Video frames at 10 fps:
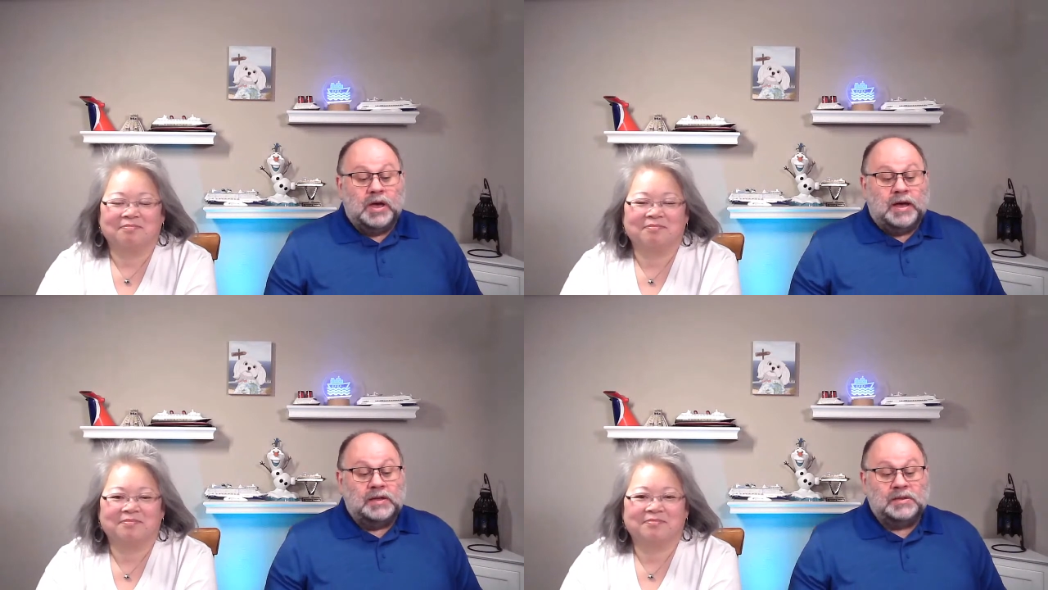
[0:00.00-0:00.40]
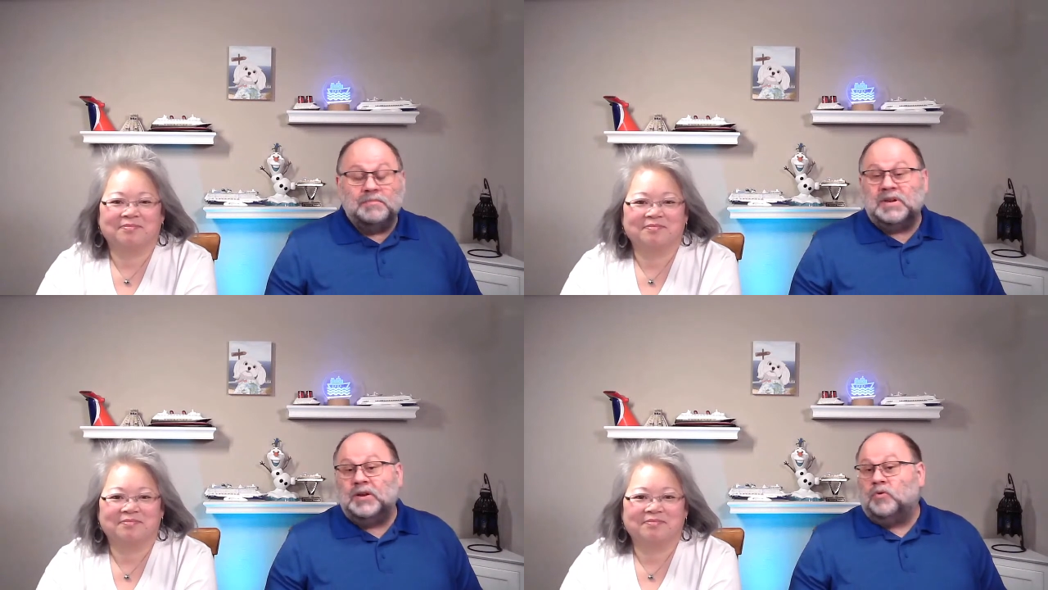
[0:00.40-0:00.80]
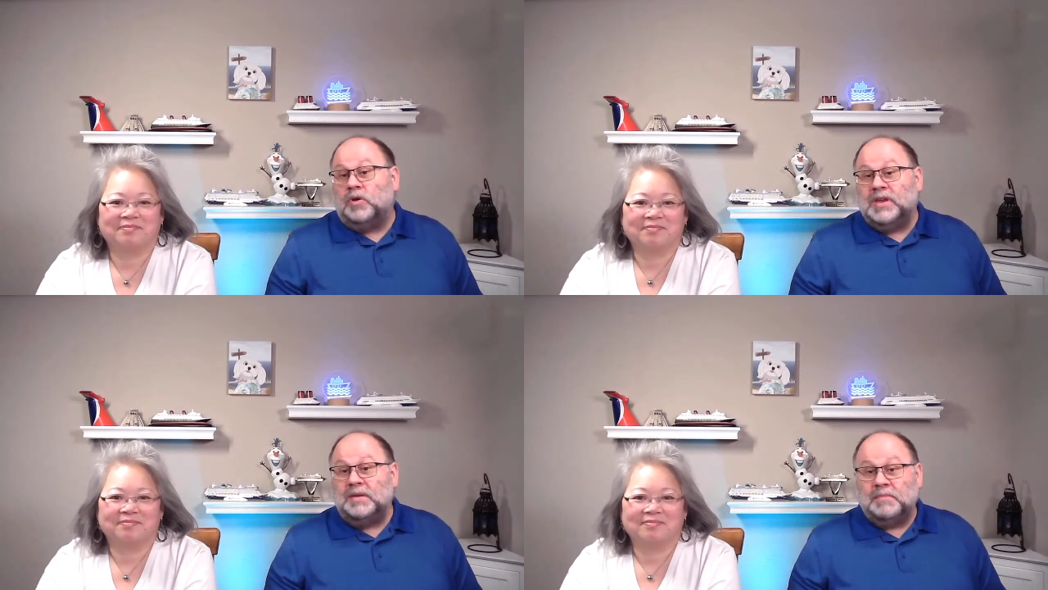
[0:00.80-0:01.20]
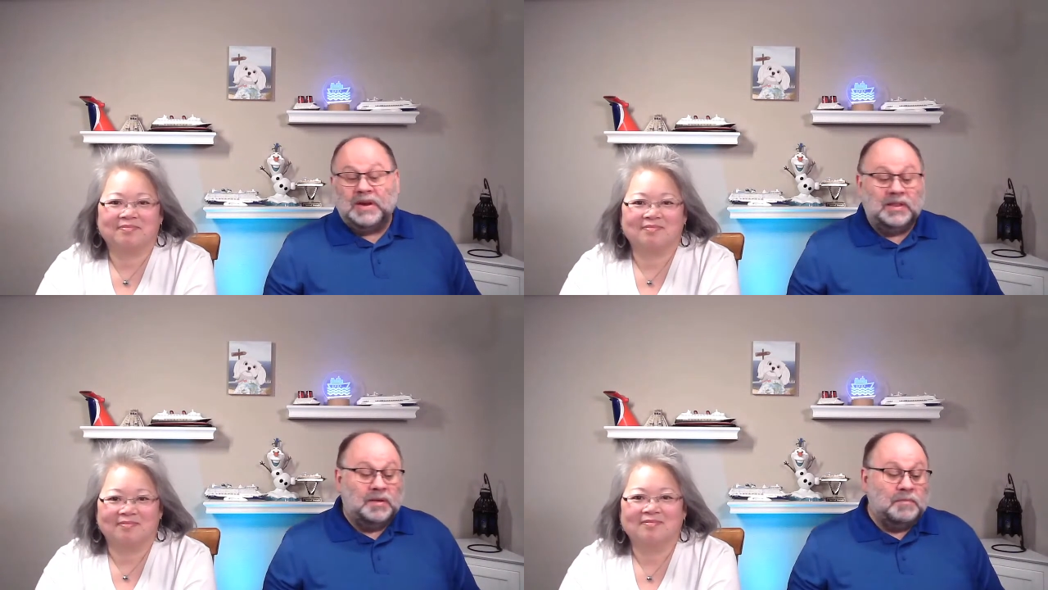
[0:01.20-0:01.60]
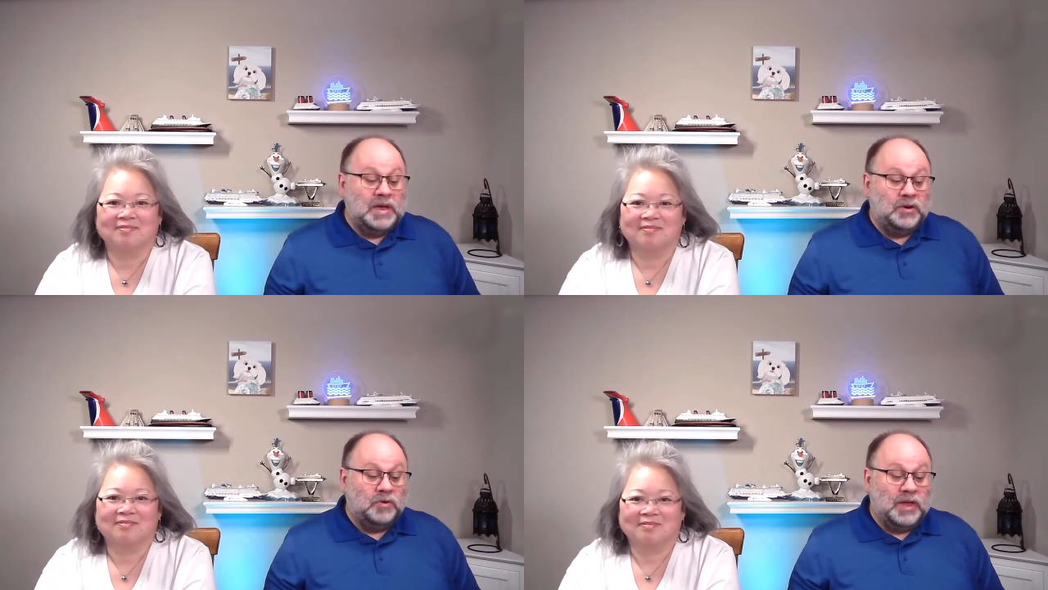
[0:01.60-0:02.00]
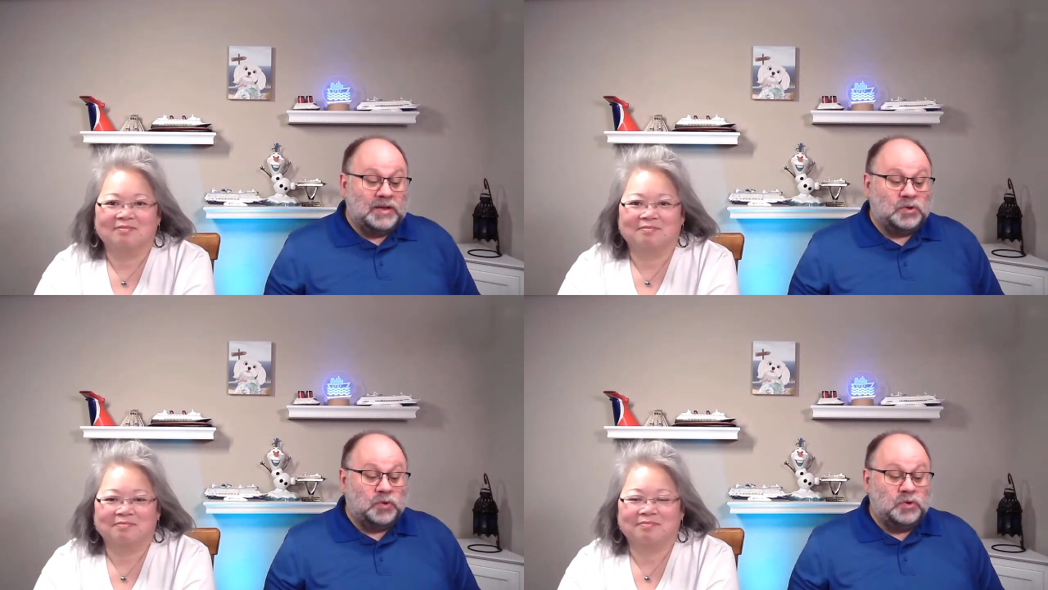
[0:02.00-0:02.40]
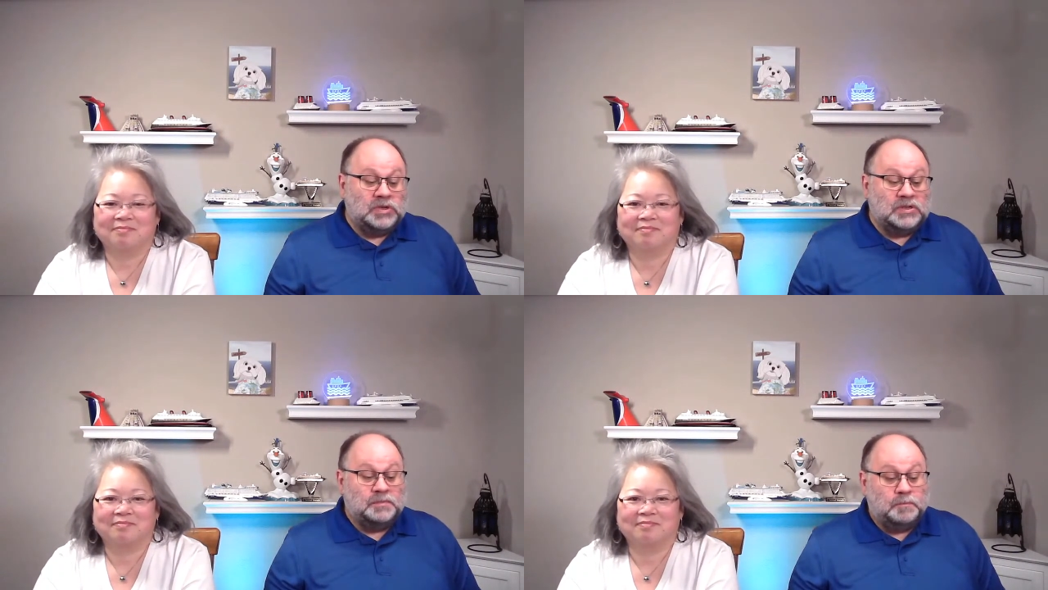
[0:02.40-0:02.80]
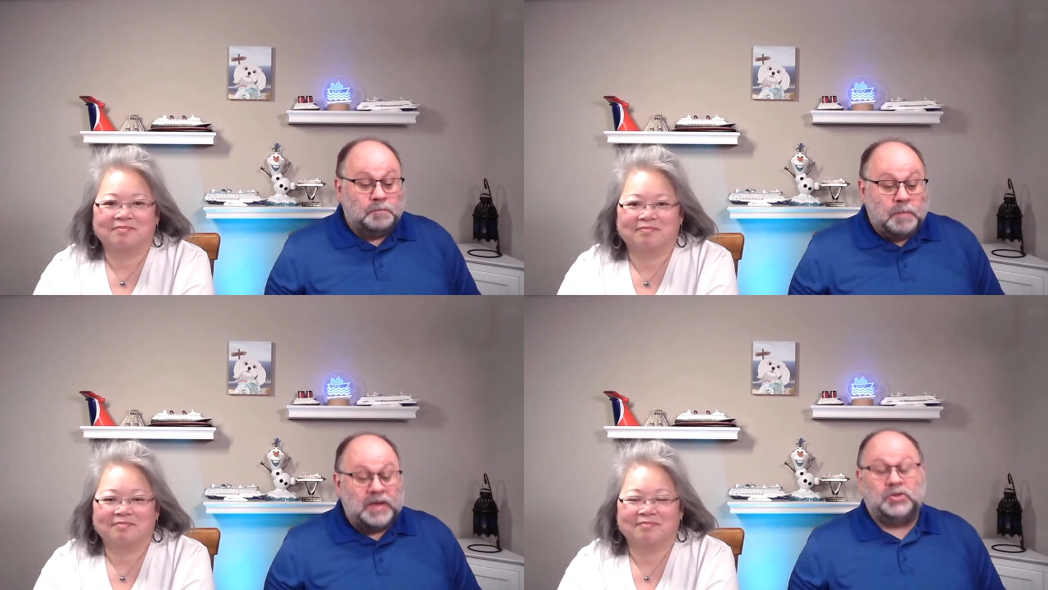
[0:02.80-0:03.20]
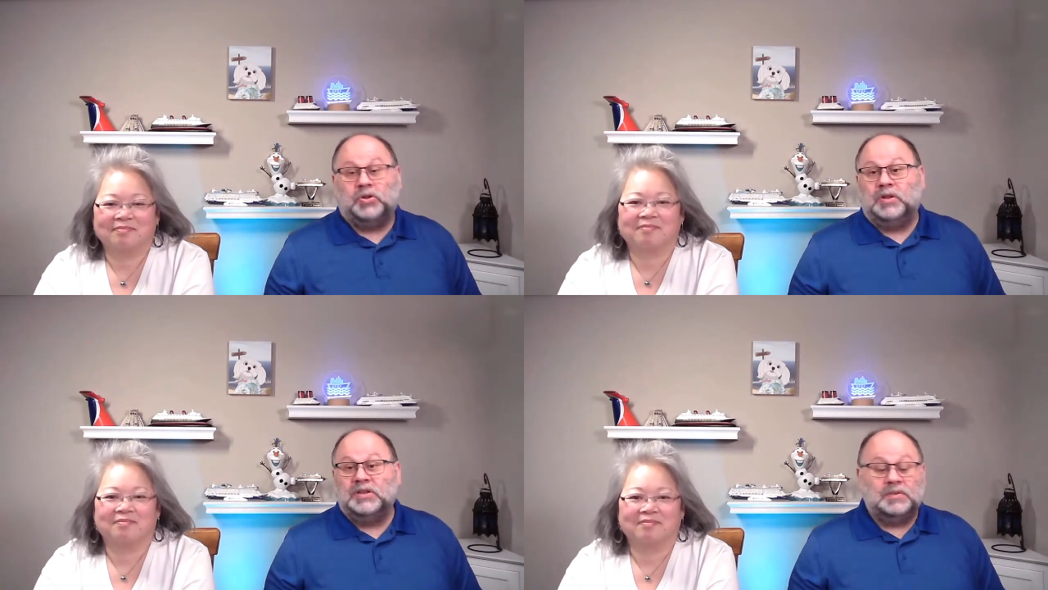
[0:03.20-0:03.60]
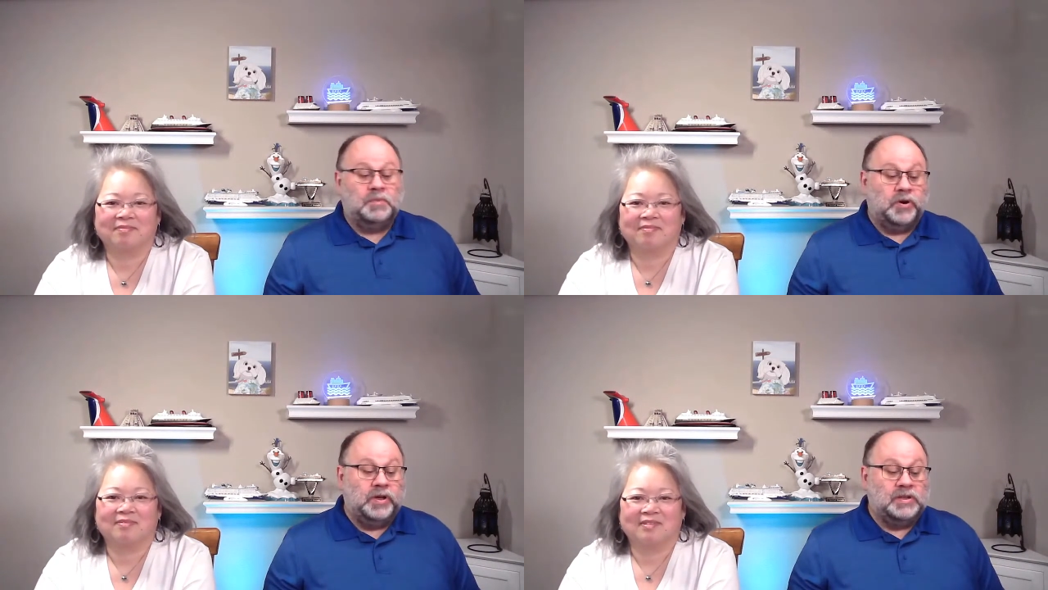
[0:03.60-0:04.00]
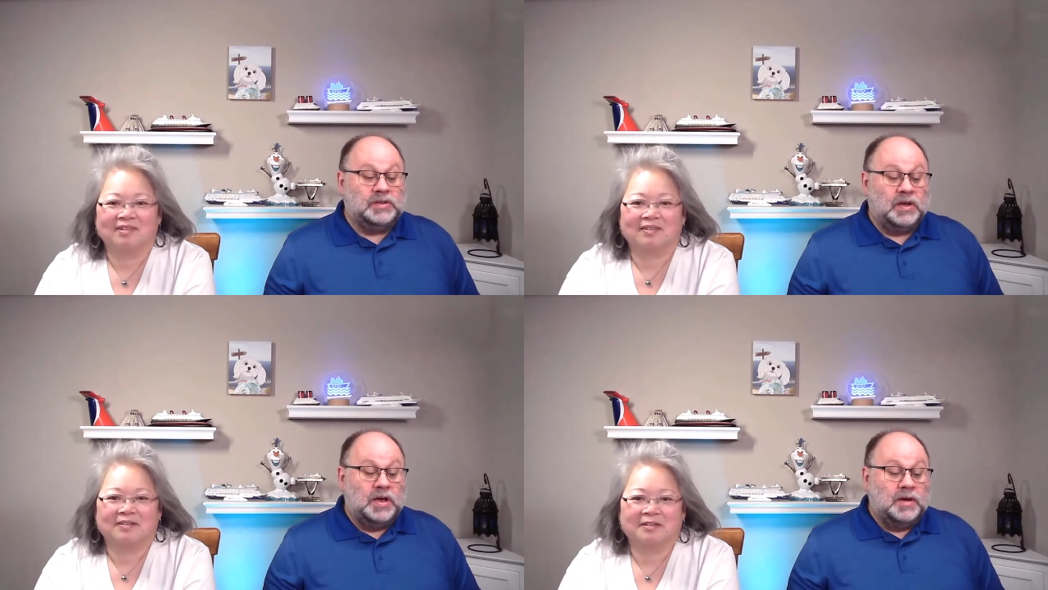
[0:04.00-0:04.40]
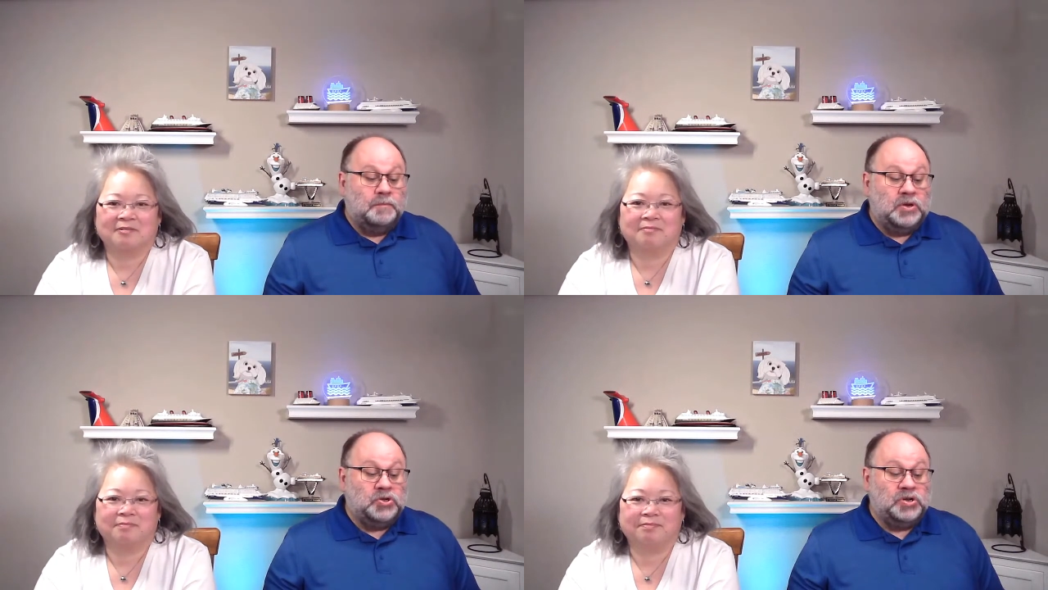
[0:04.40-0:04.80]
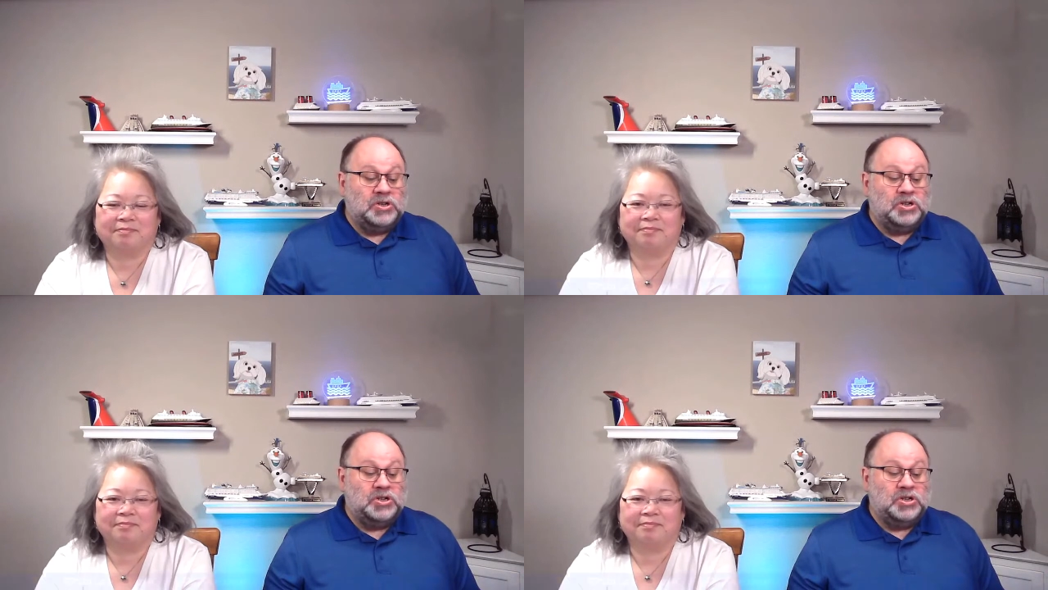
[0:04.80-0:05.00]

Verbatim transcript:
Speaker 1: uh, somebody or anybody that made your last cruise a special experience, be sure to